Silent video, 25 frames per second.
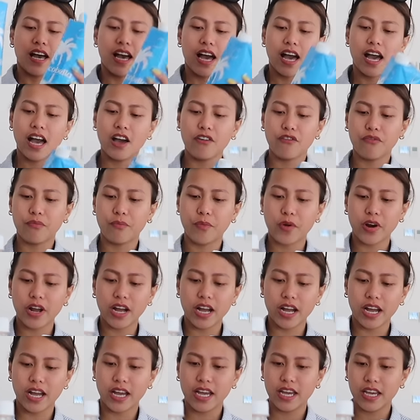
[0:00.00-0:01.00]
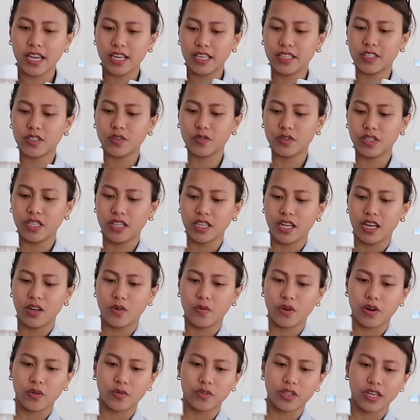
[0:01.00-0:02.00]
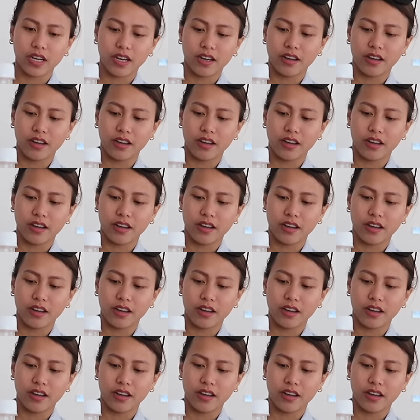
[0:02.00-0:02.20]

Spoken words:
Half price. So, dinalawa ko na,